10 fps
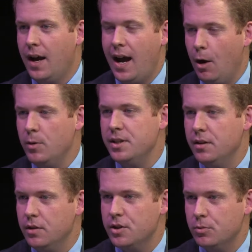How is it
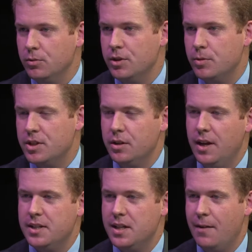that the school district still
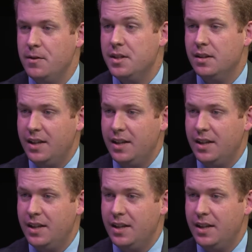has a deficit?